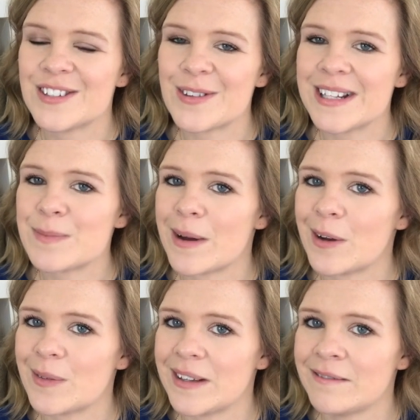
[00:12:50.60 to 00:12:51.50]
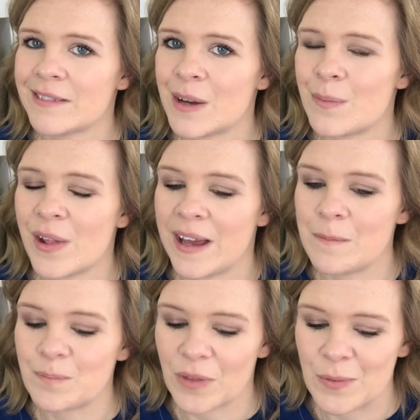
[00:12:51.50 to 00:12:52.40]
So that's my only
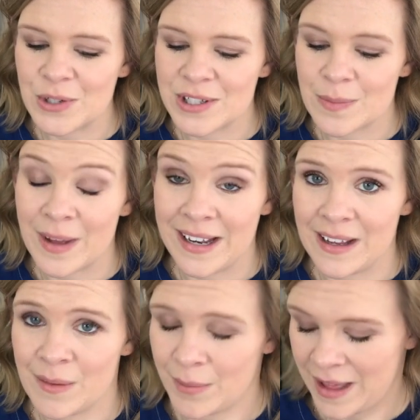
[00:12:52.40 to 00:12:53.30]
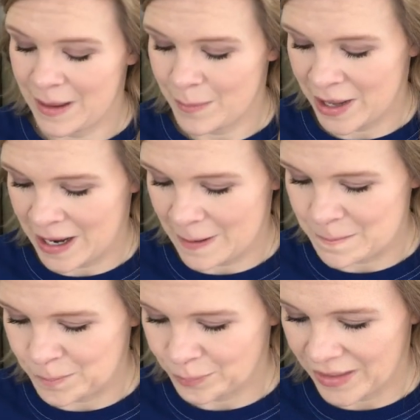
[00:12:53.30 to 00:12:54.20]
complaint, which is a petty complaint. But
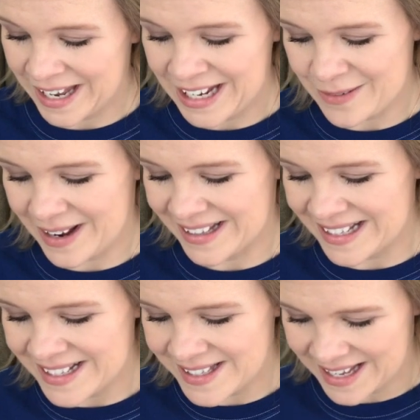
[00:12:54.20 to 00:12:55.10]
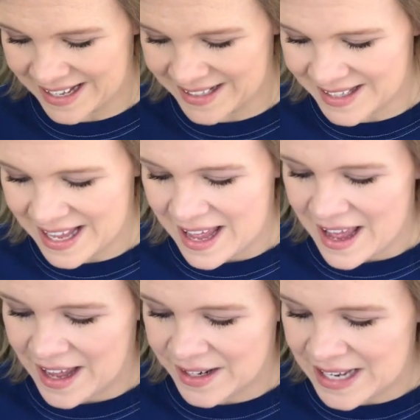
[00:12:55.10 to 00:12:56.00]
um, anyway, this says
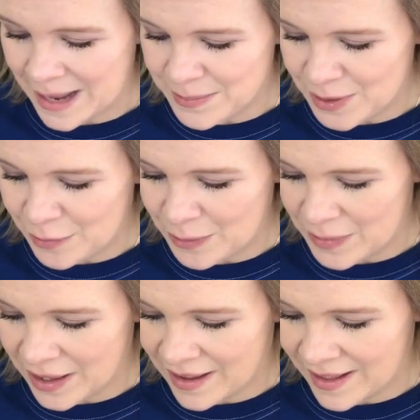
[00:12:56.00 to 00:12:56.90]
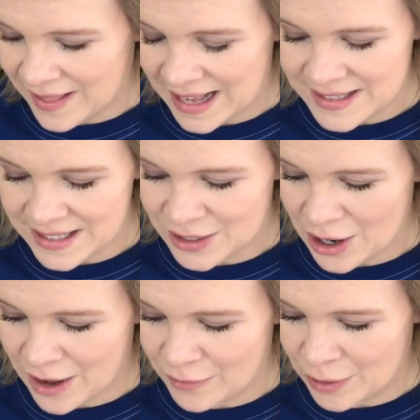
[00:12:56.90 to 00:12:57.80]
Adapted from the classic
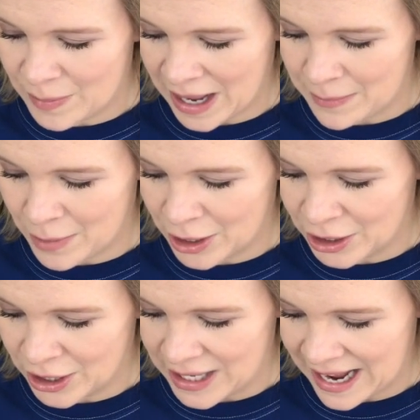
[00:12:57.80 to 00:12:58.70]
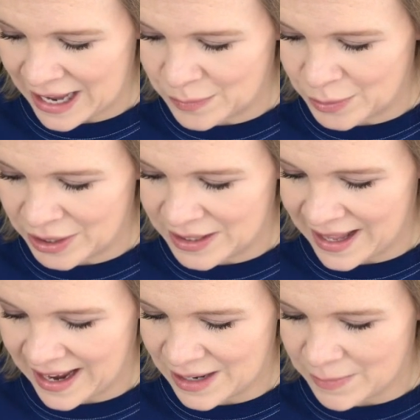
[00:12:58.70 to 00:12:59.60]
novel by Margaret Atwood, The
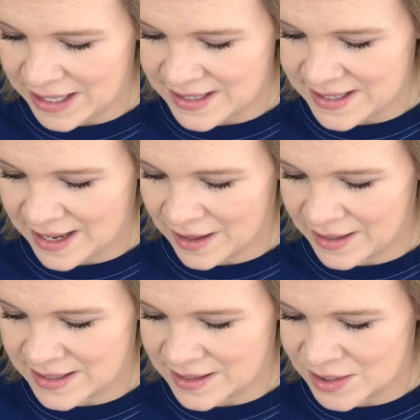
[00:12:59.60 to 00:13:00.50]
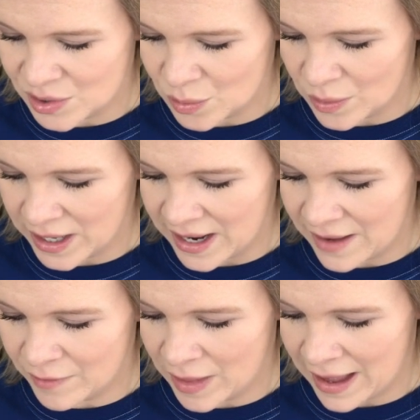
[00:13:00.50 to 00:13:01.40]
Handmaid's Tale is the story
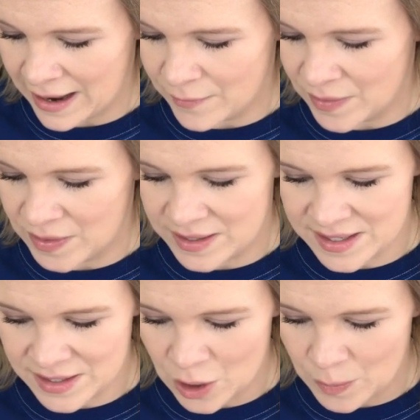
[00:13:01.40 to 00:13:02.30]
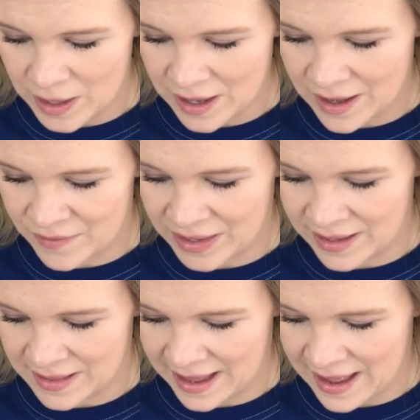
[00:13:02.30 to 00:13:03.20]
of life in the dystopia of
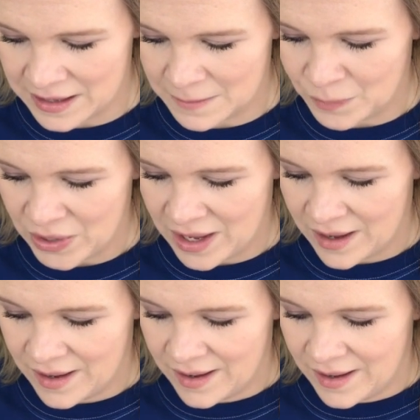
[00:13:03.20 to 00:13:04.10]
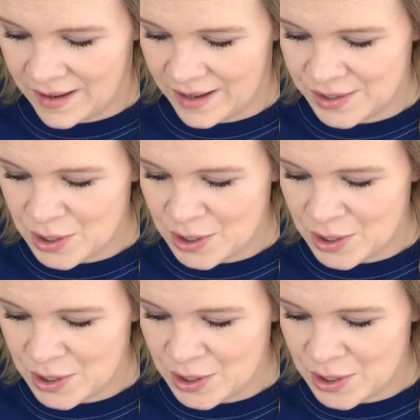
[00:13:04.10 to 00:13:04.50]
Gilead. A